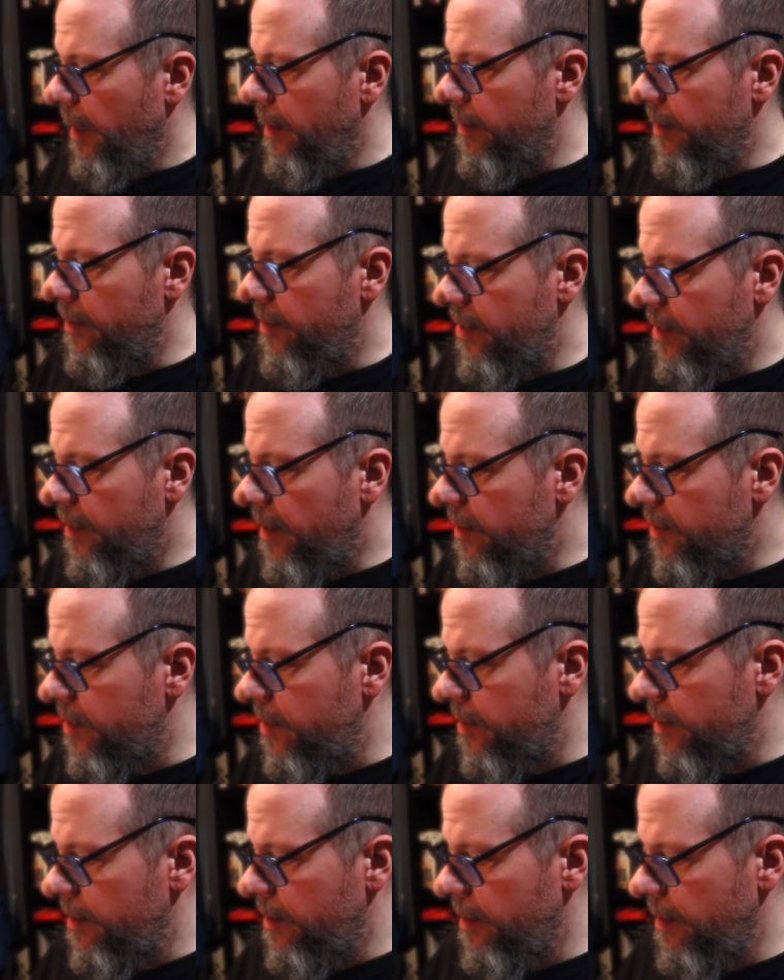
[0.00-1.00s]

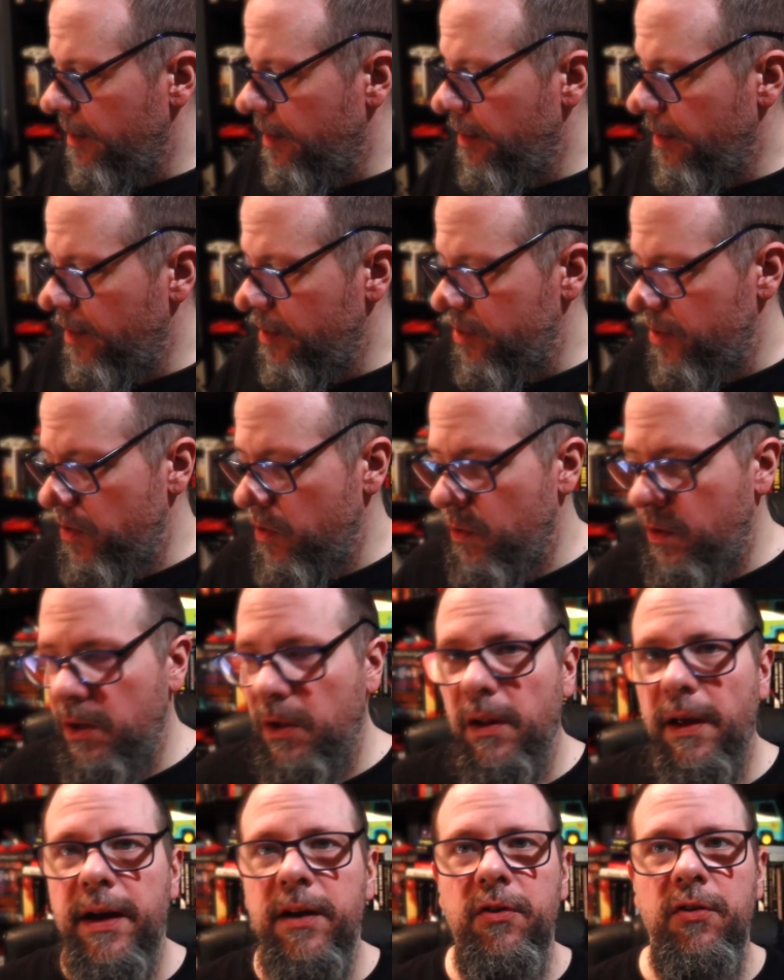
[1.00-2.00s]
discuss this new
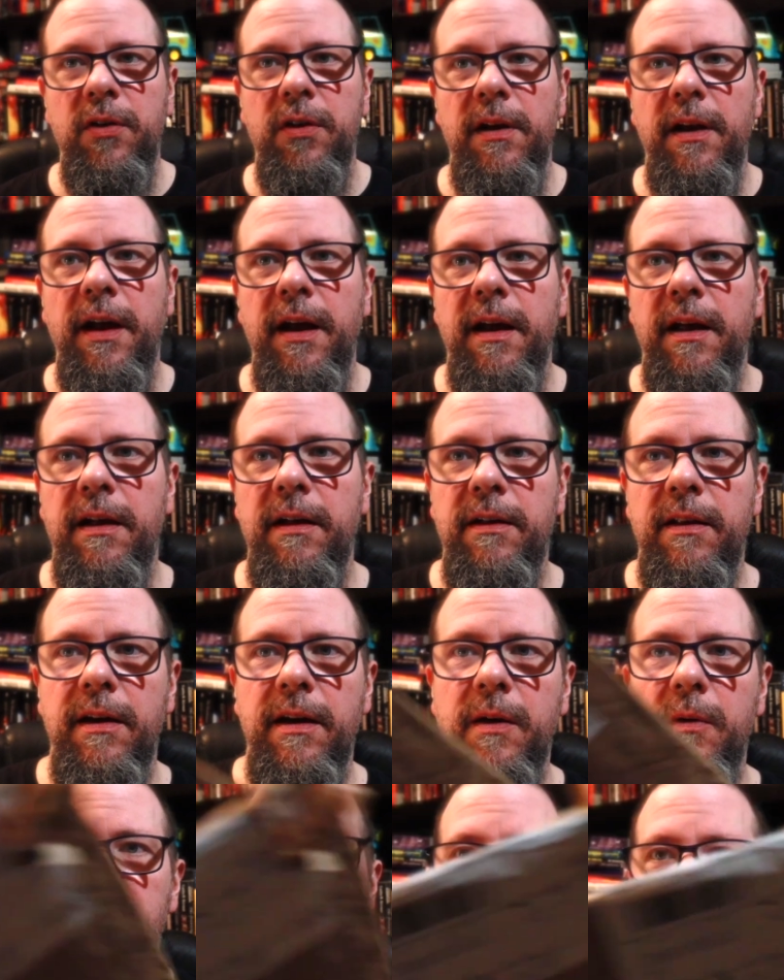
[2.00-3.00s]
collection. And
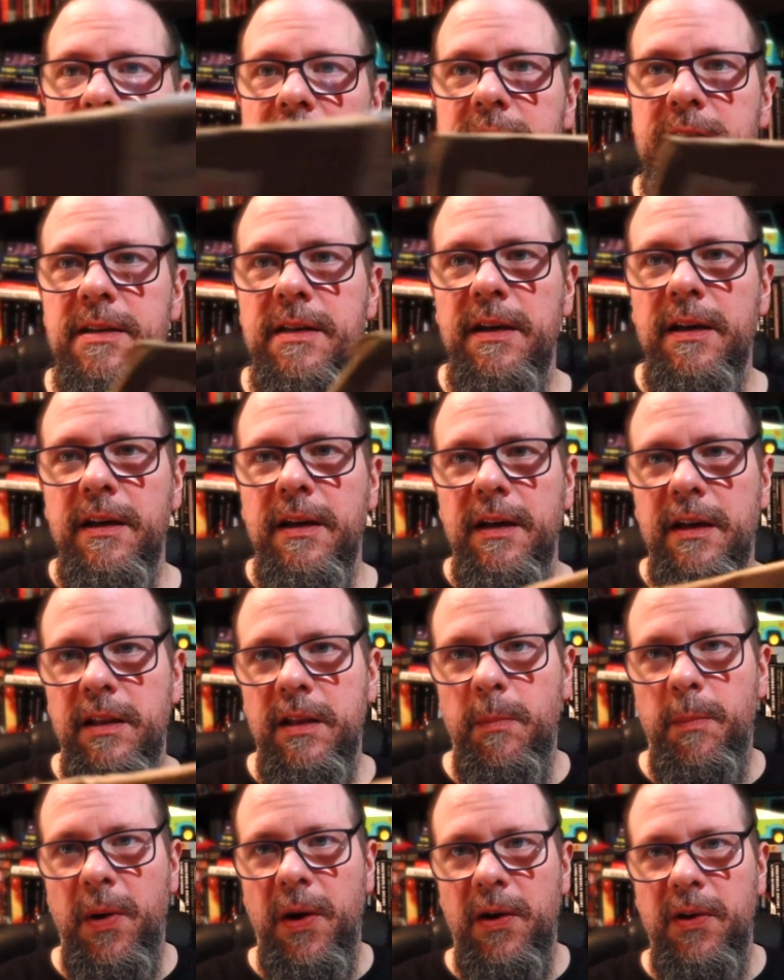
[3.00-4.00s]
I was sent
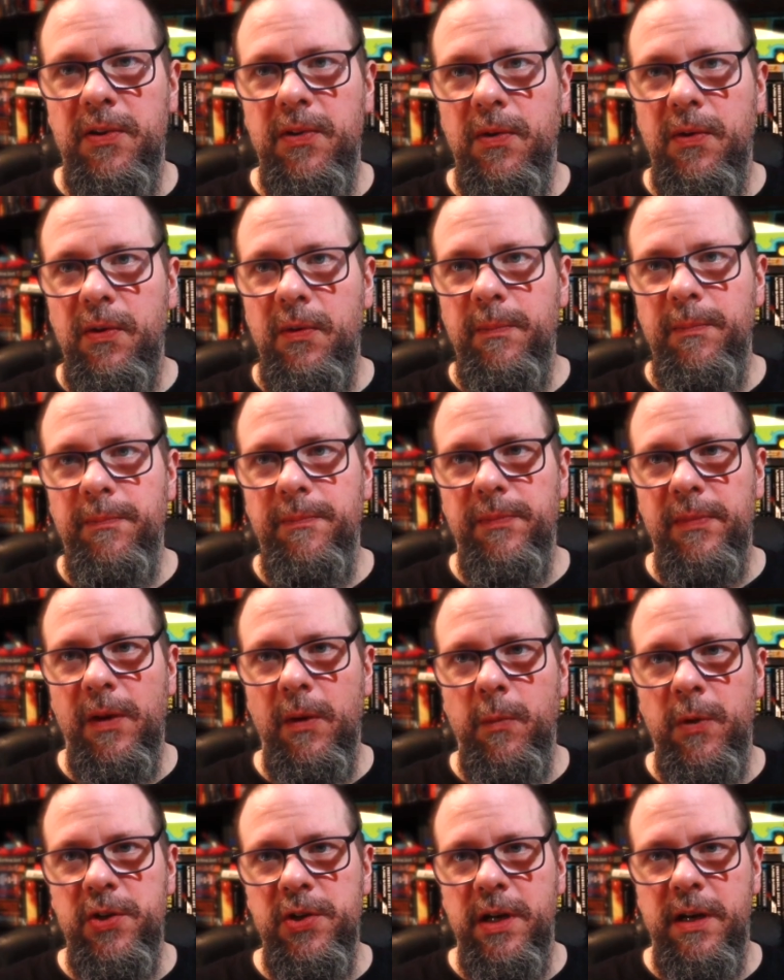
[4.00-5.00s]
the parcel,
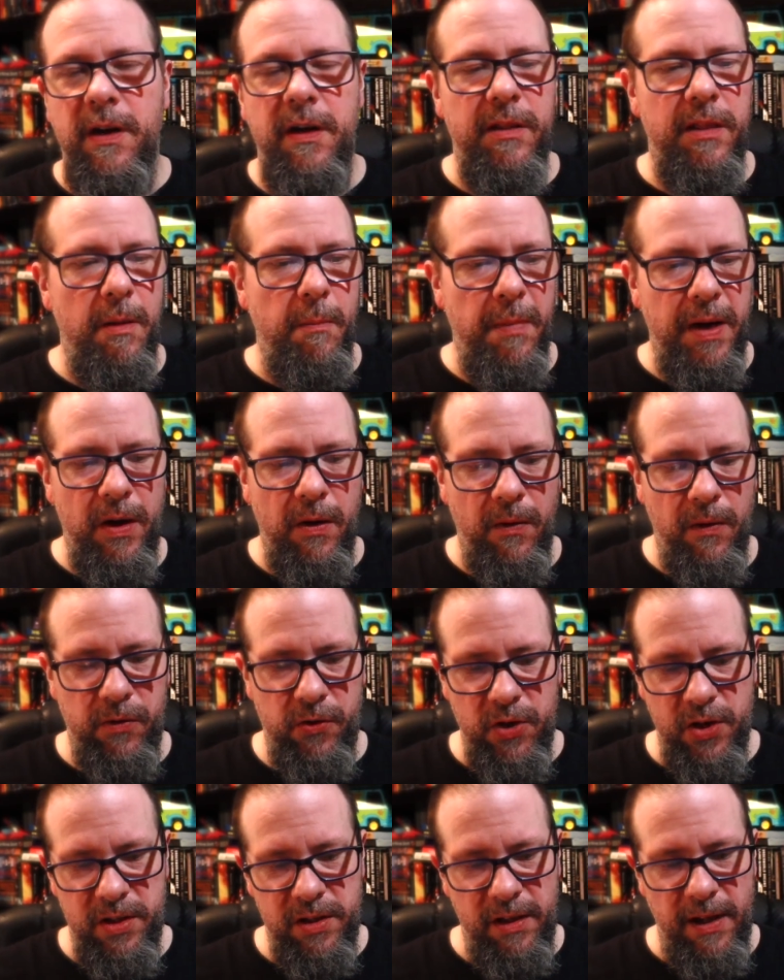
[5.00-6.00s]
which I got in the mail
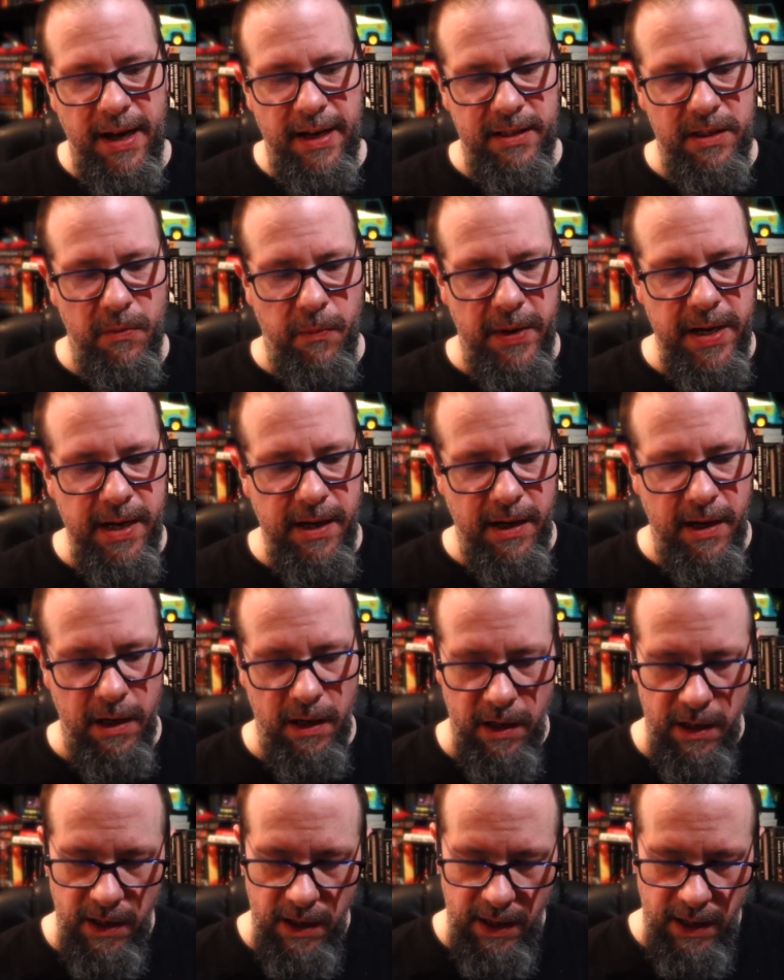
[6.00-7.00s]
just last week.
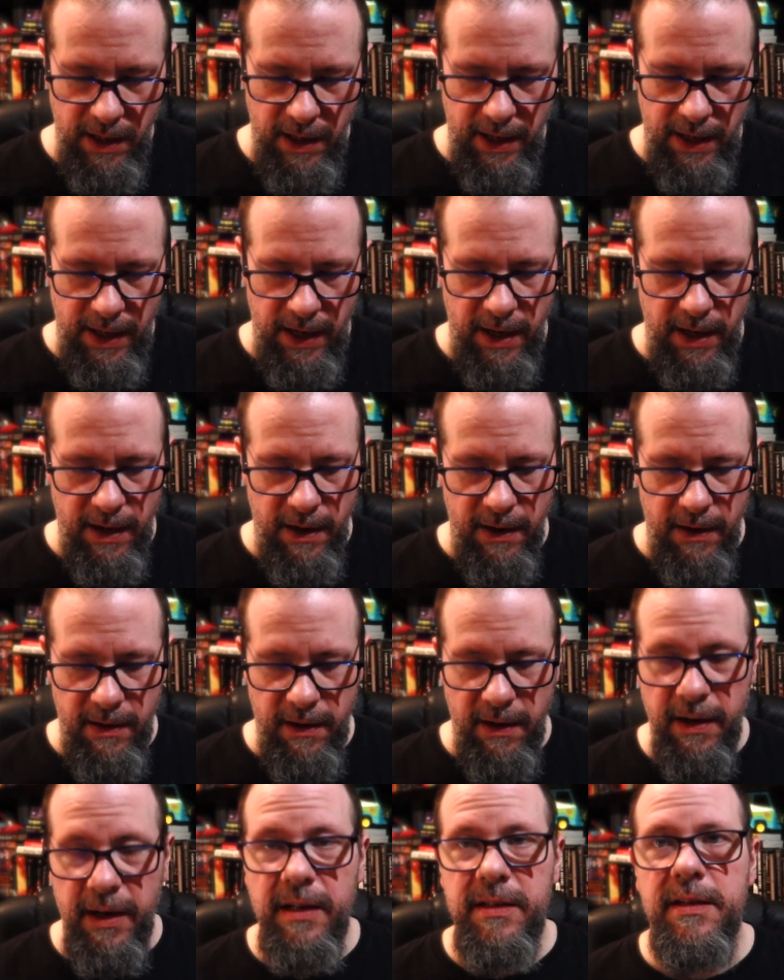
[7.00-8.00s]
And
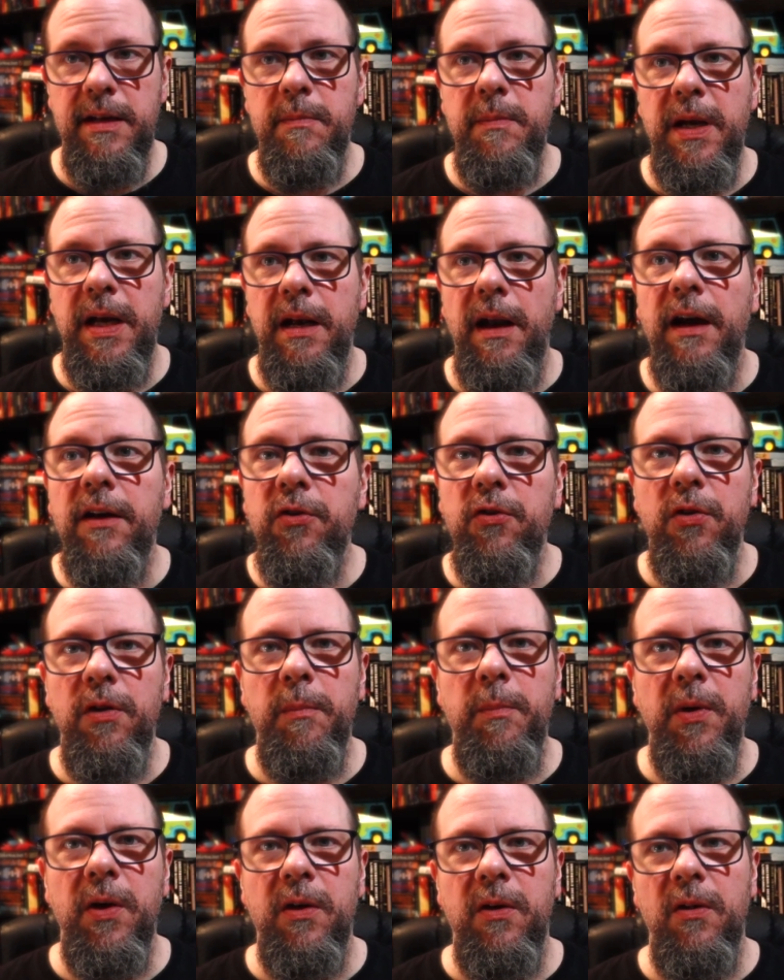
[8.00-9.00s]
he sent me an extra
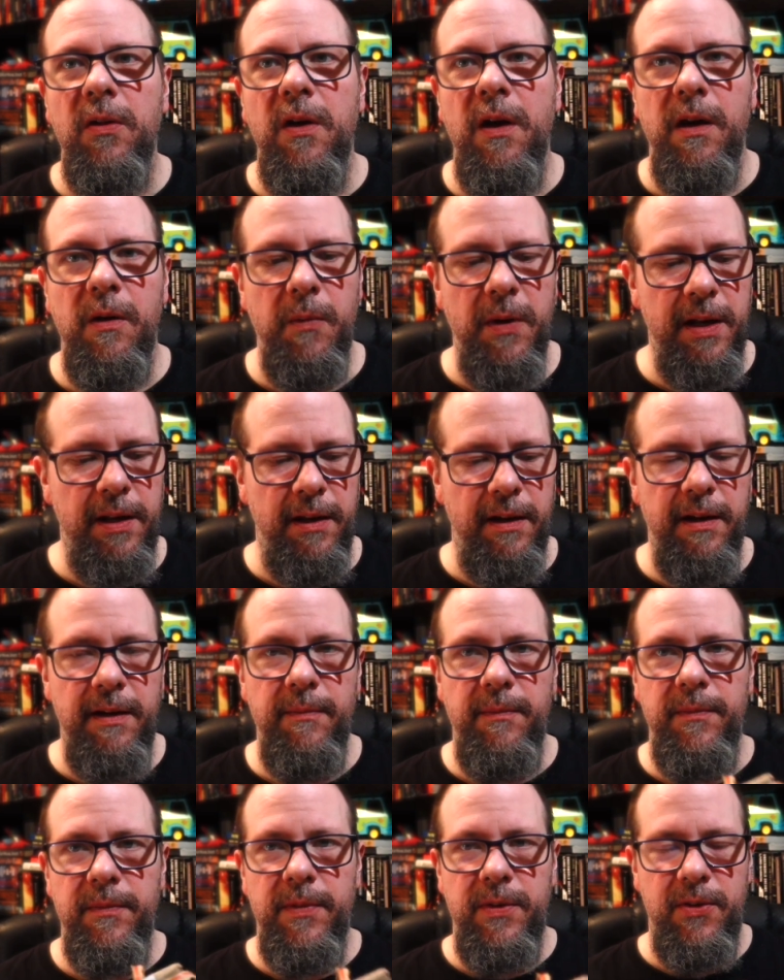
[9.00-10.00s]
book along with it,
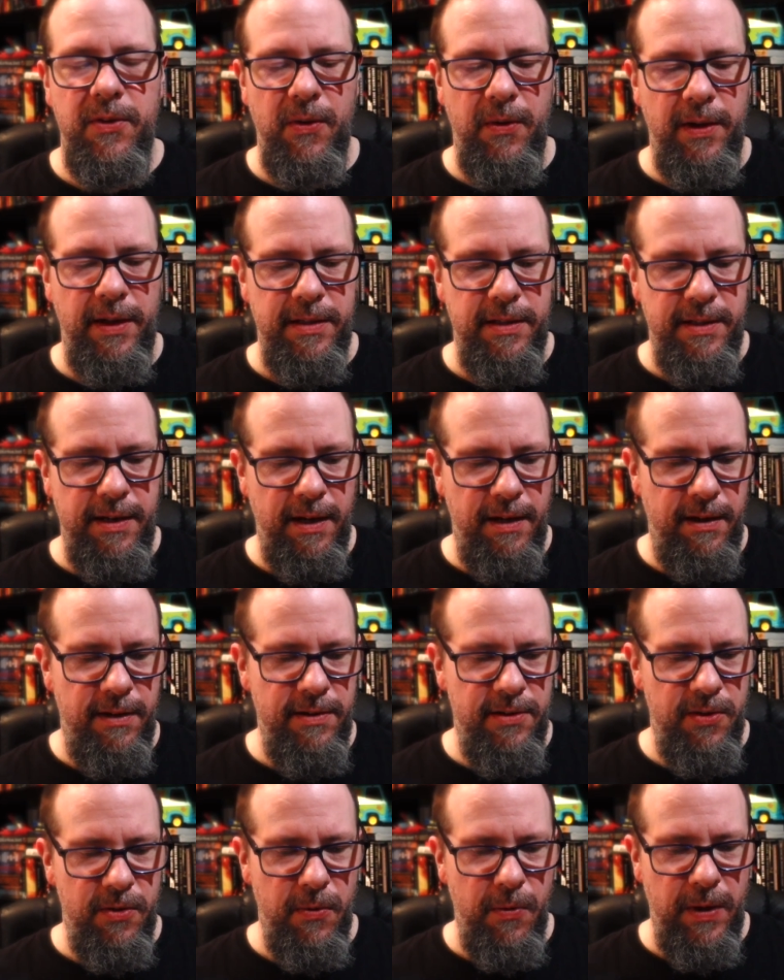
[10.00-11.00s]
so let's get
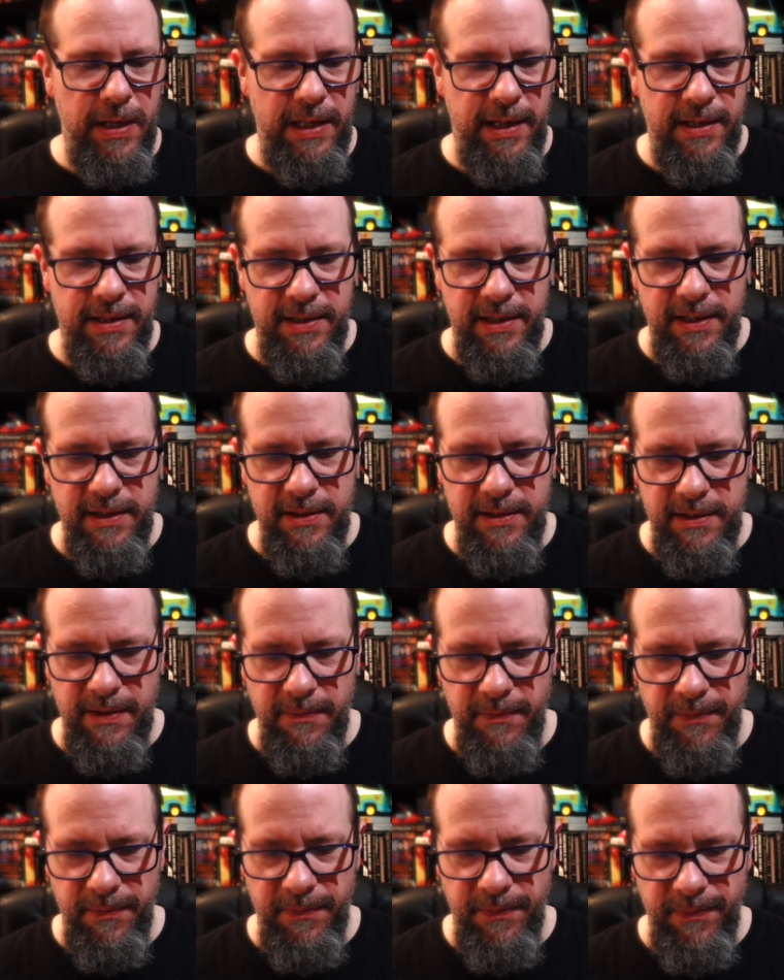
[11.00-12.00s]
into what this is.
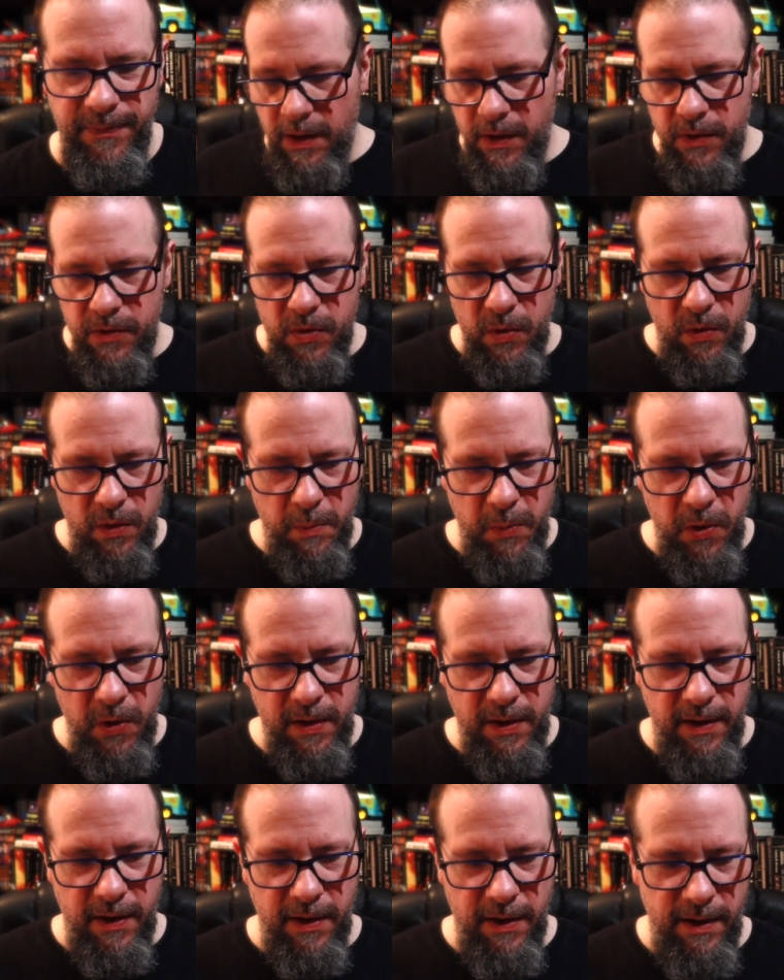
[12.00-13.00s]
So the
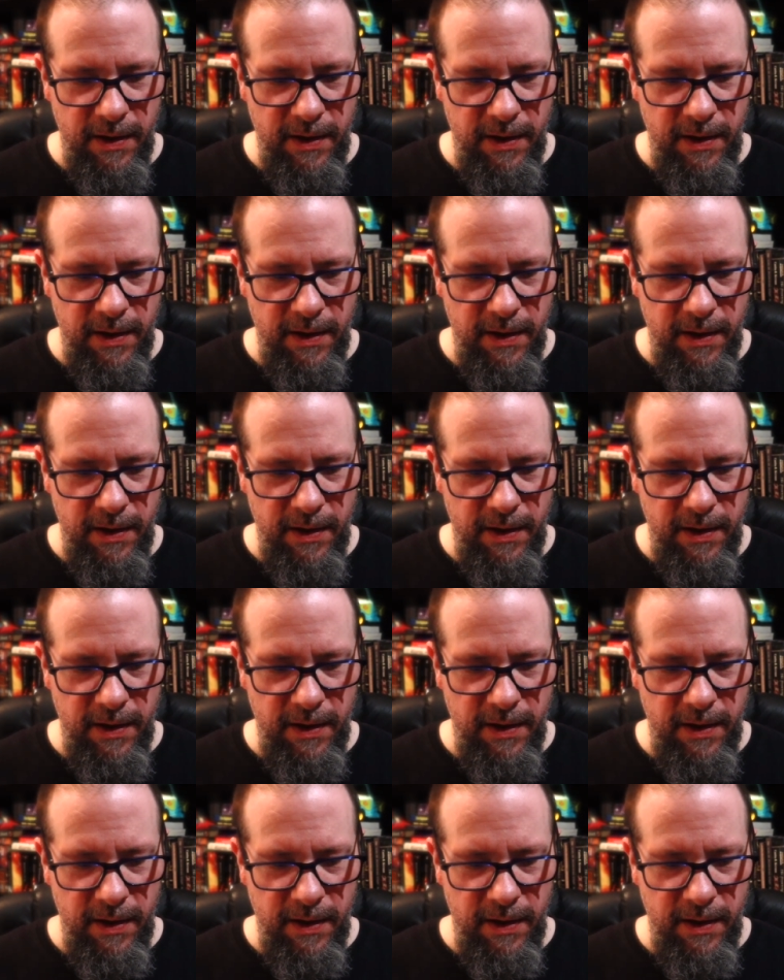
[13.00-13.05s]
book